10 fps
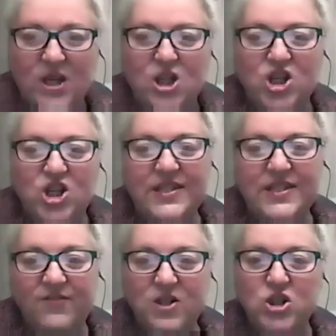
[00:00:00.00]
She has a
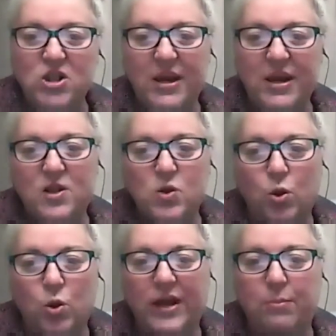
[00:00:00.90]
vision to make this
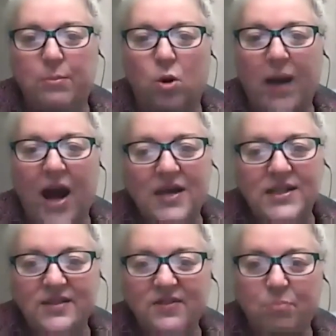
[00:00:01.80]
world a more
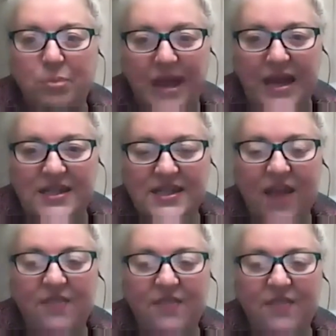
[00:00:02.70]
positive place
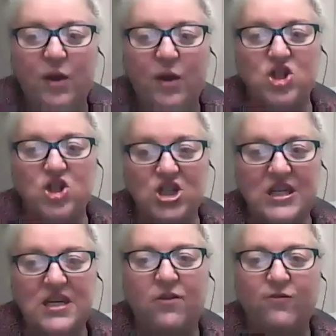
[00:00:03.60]
than when
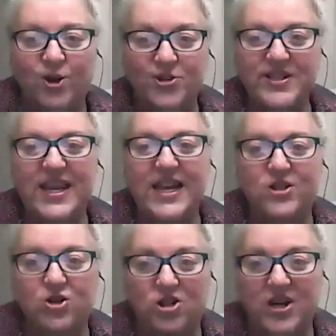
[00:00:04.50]
she first
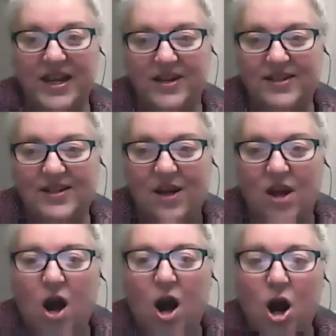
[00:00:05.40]
entered it.
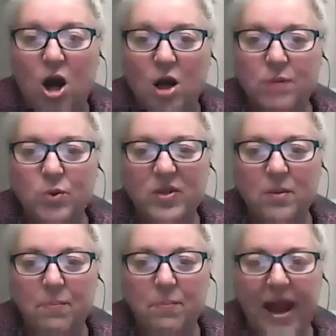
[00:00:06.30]
Armed with a
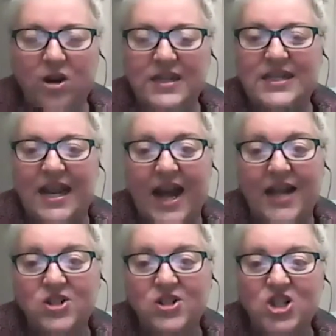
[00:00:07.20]
background in
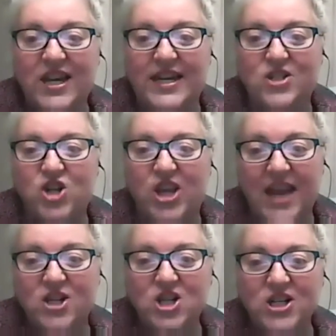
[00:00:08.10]
psychology and
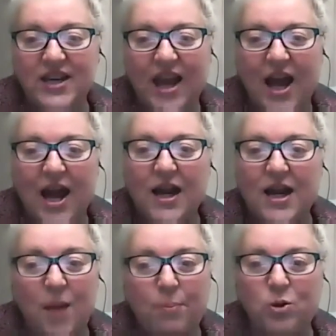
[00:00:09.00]
education,
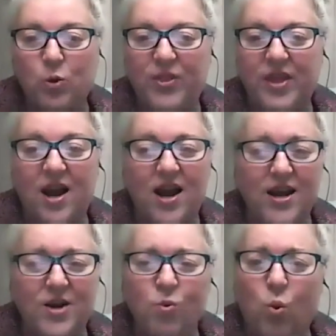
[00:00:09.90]
coupled with an
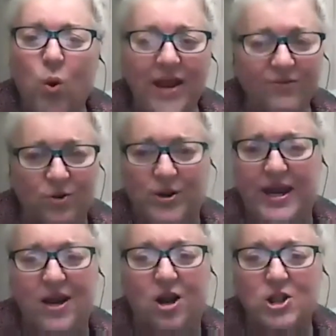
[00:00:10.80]

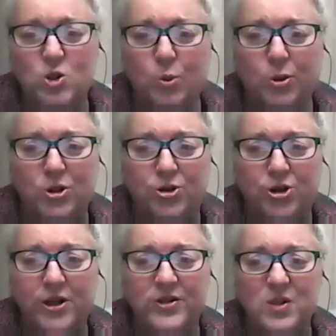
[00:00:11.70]
unwavering
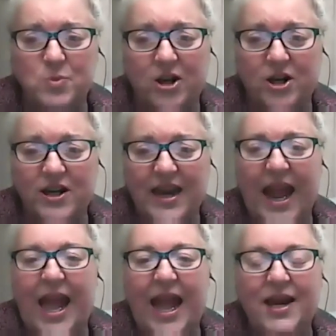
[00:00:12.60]
entrepreneurial spirit,
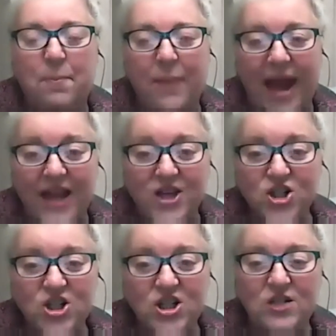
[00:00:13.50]
and a
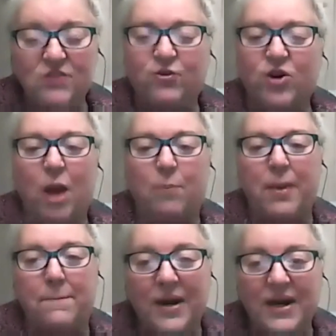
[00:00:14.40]
passion for
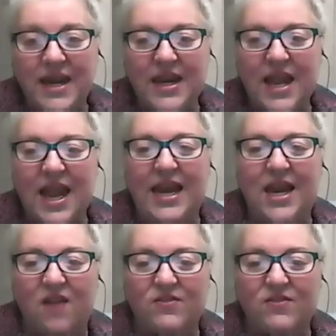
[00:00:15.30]
helping budding and
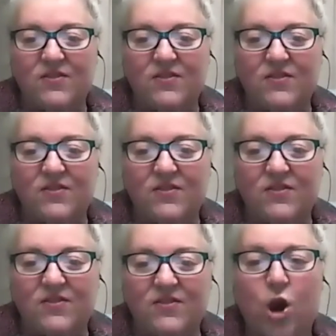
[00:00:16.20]
novice
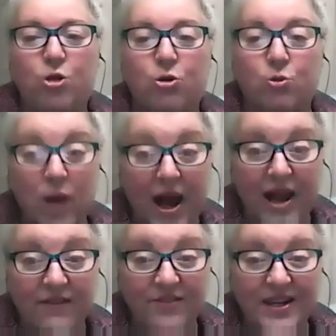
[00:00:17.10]
entrepreneurs
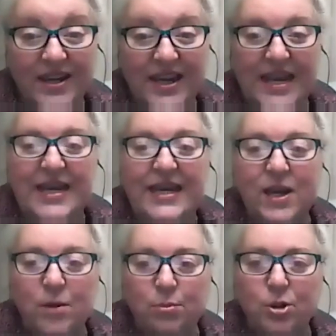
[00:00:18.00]
thrive,
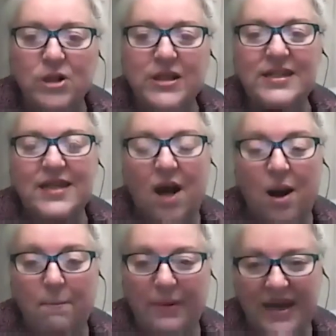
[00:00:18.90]
Kimberly's
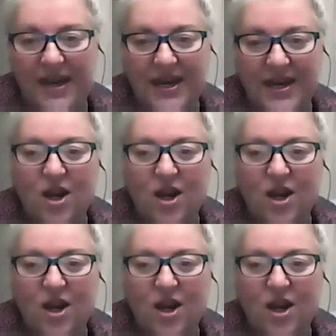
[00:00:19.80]
company,